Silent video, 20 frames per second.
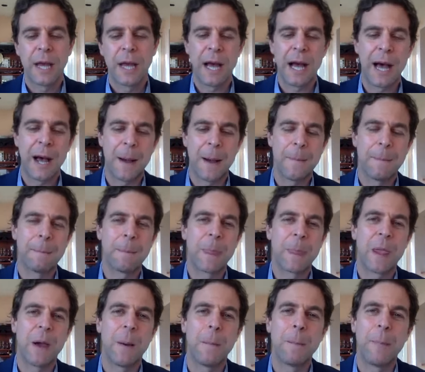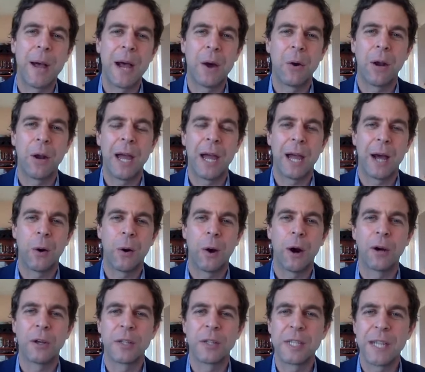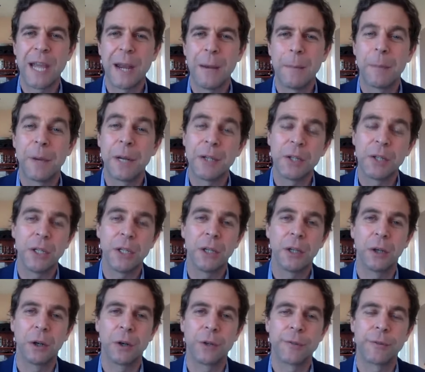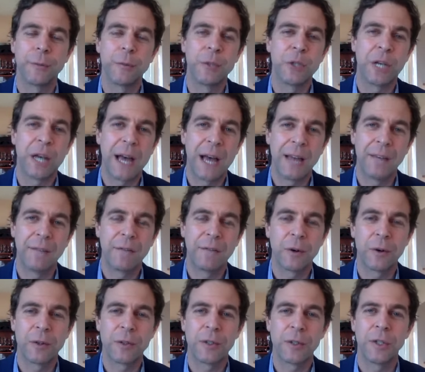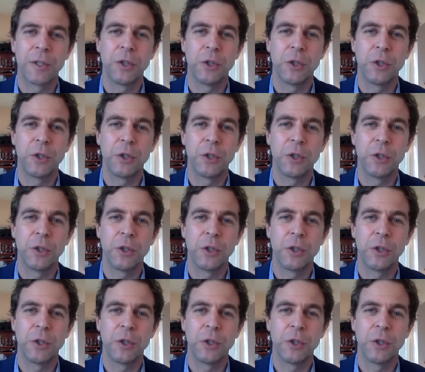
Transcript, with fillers: Um, about how our state budget year goes from July 1st to